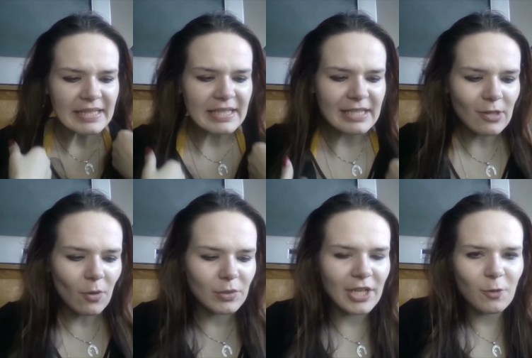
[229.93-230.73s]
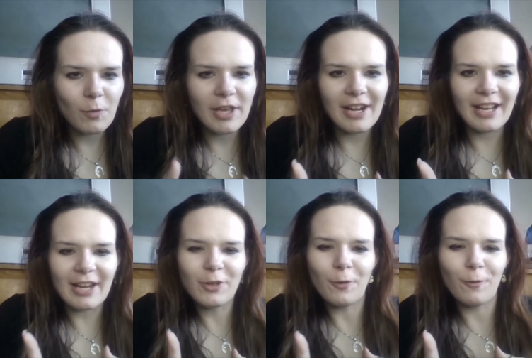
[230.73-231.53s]
So they were
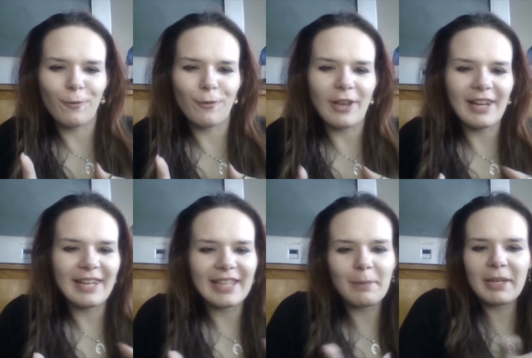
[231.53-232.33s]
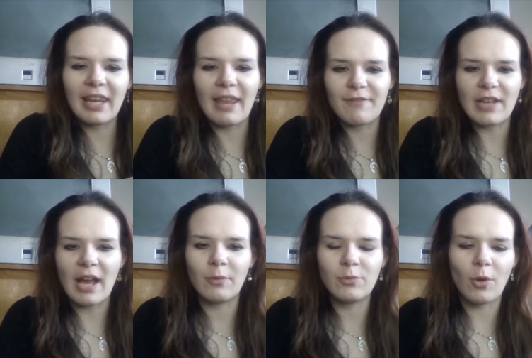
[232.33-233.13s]
kind of a little bit left
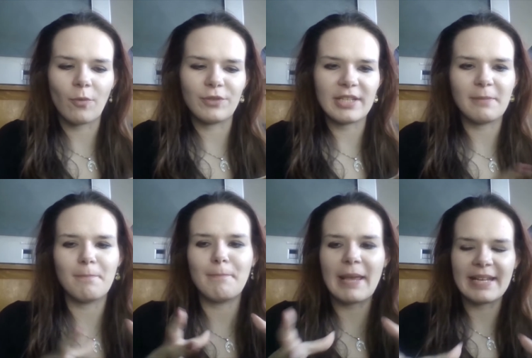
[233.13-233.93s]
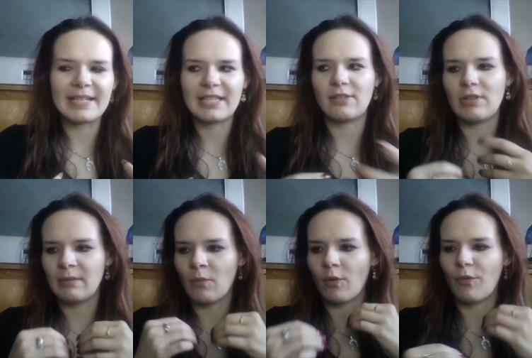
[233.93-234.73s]
out of the
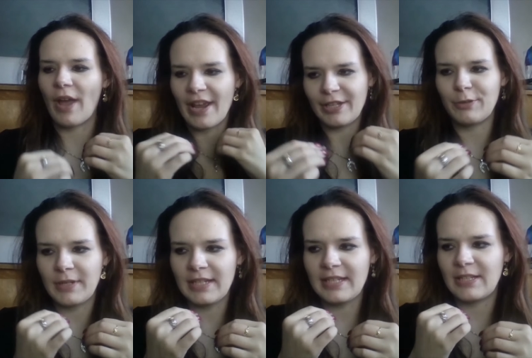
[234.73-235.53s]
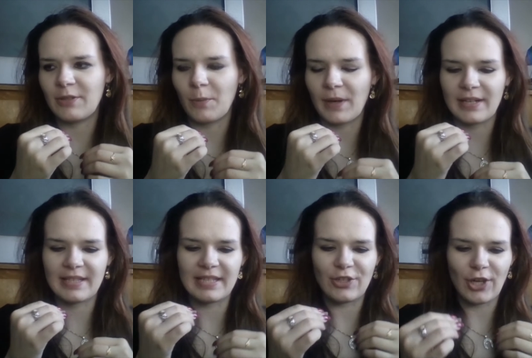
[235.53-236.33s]
mainstream of hatred
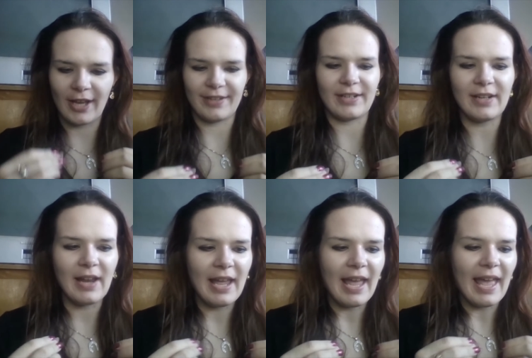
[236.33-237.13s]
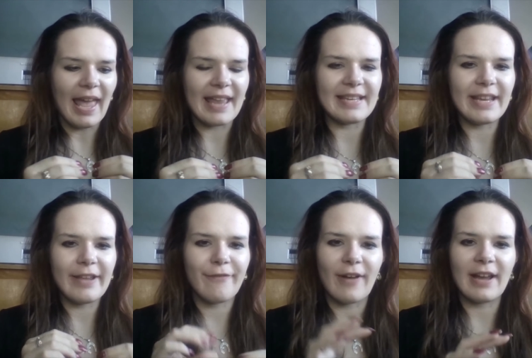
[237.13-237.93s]
towards each other, and
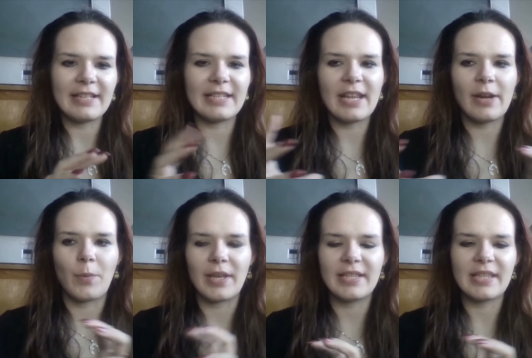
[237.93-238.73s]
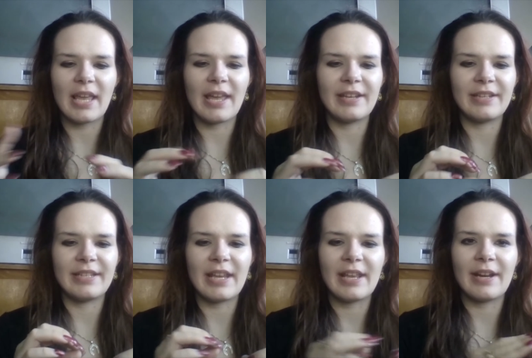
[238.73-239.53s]
they find their ways and
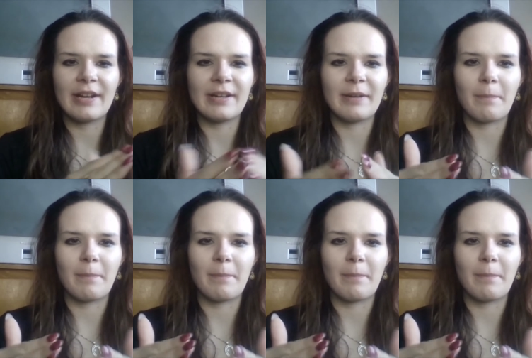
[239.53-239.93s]
their